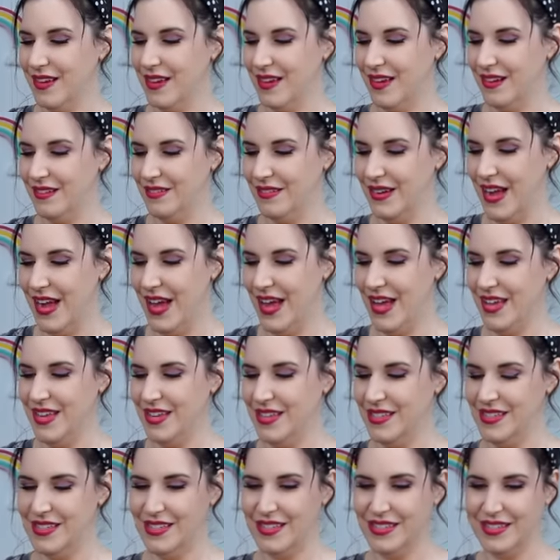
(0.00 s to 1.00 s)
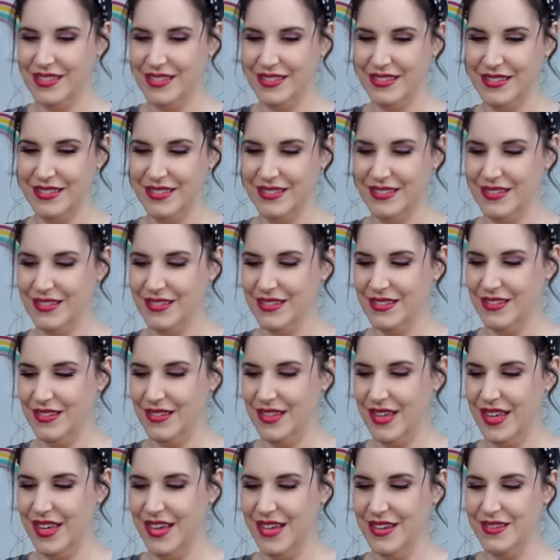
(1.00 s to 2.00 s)
All right.
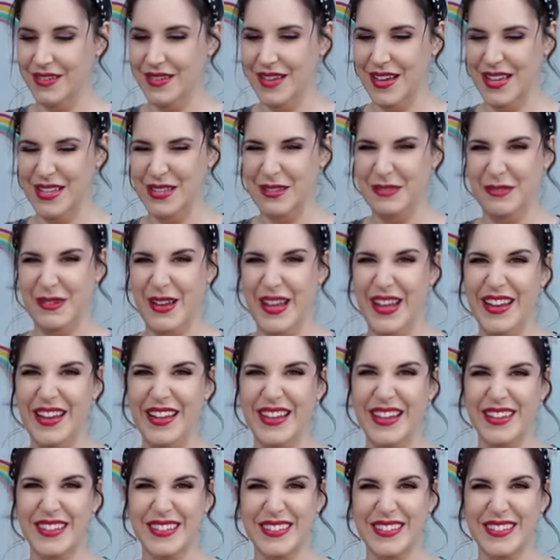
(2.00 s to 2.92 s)
Okay, you guys ready?